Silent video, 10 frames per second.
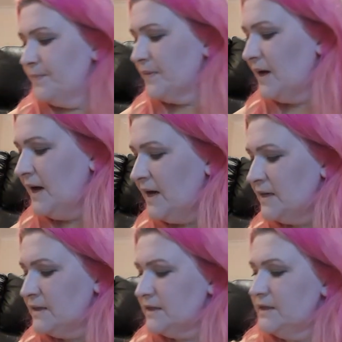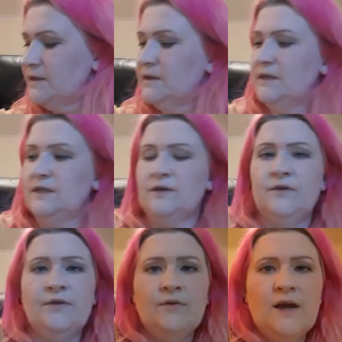And these are the
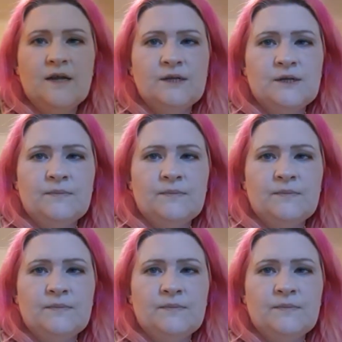threads.